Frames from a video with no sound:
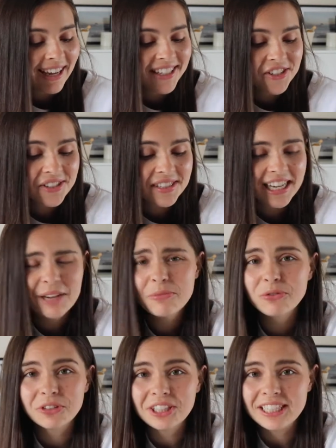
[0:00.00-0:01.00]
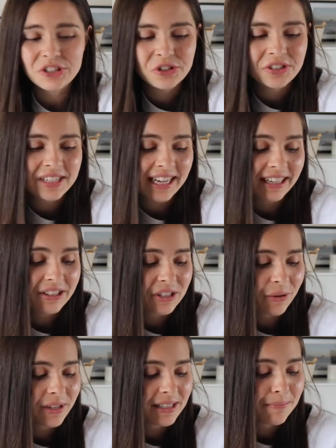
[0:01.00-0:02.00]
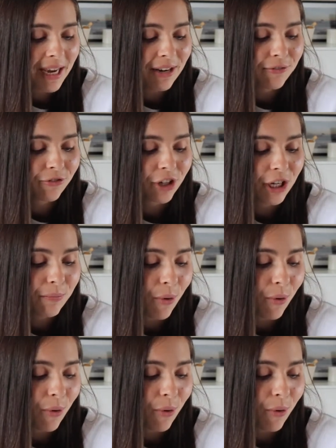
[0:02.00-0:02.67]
it just seemed really interesting. So it's meat-free